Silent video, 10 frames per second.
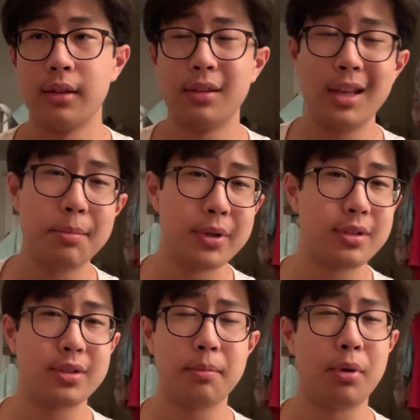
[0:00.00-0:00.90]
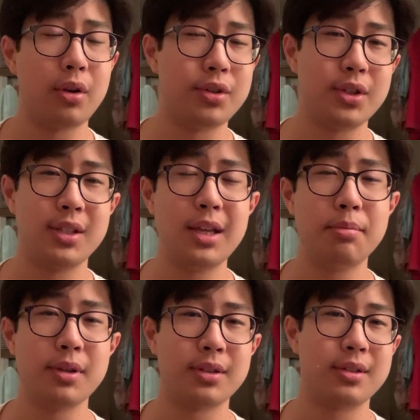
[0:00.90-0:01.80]
deepest apologies,
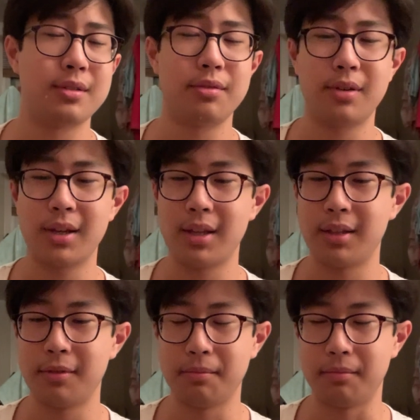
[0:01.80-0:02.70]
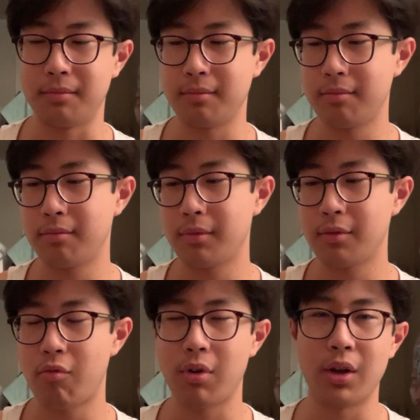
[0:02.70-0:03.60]
deepest fucking
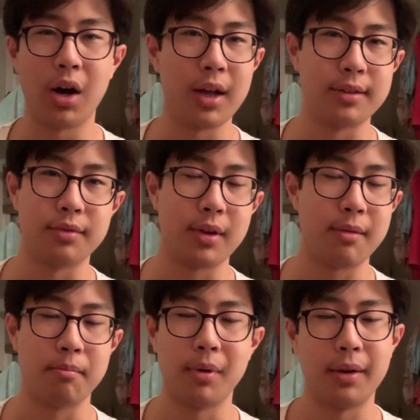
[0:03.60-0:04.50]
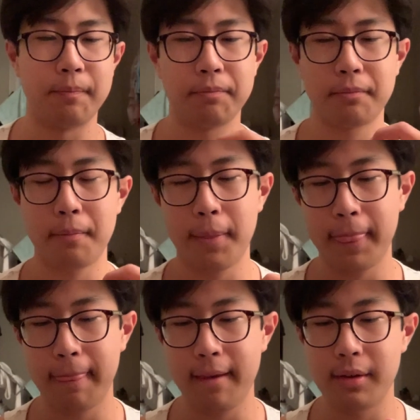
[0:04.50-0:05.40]
regards for him, but
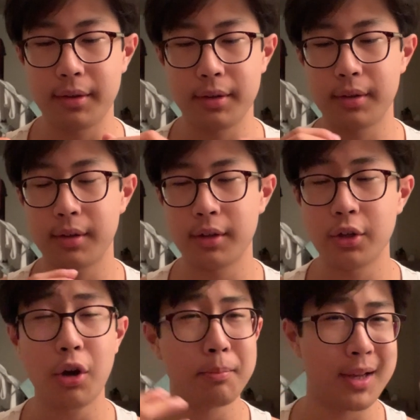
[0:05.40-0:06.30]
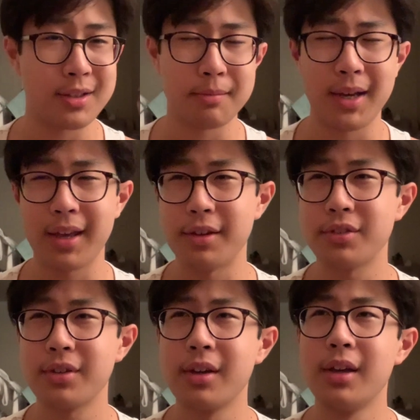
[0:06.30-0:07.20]
God bless him, I
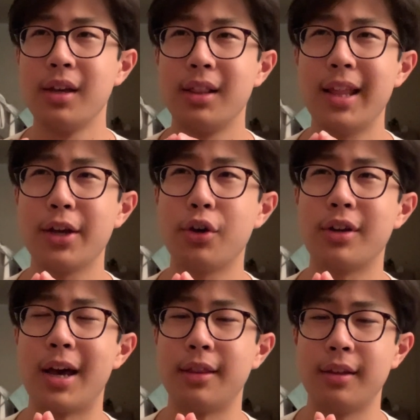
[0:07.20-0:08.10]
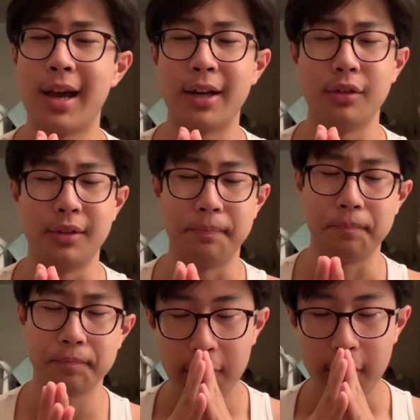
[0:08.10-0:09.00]
guess. Let God handle him.
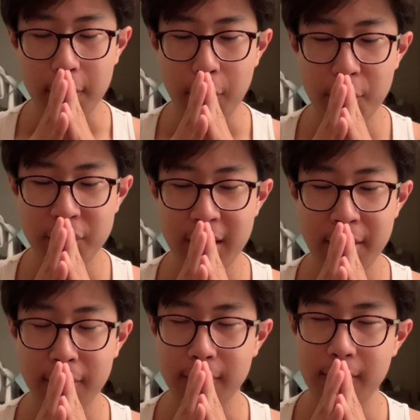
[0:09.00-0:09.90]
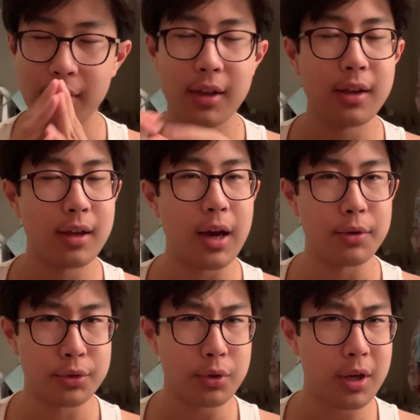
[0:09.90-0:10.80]
Fuck, what was I on? I
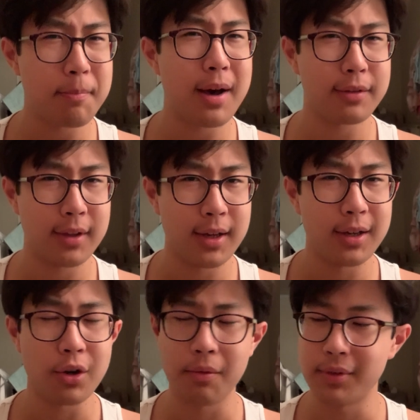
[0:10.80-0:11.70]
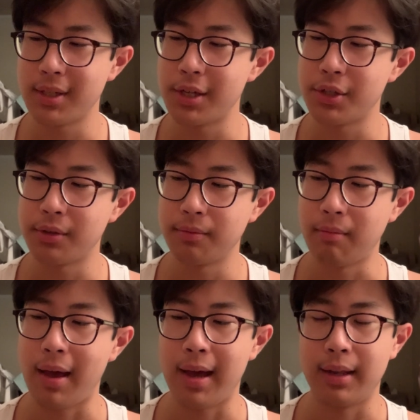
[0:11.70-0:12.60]
was talking about the
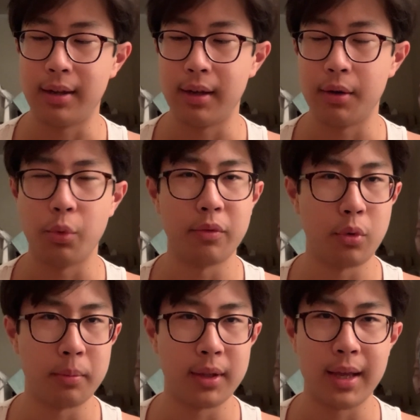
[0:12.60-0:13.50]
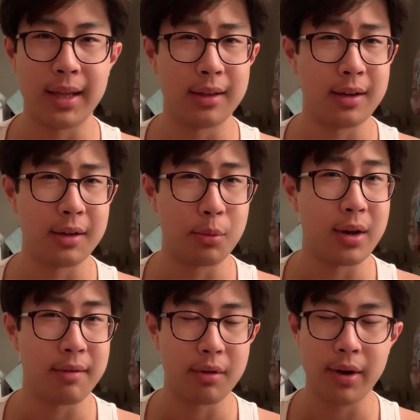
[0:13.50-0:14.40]
conversation and uh, with women and uh,
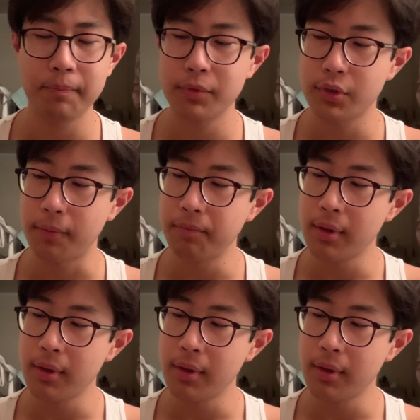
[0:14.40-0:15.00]
whatever, right? So,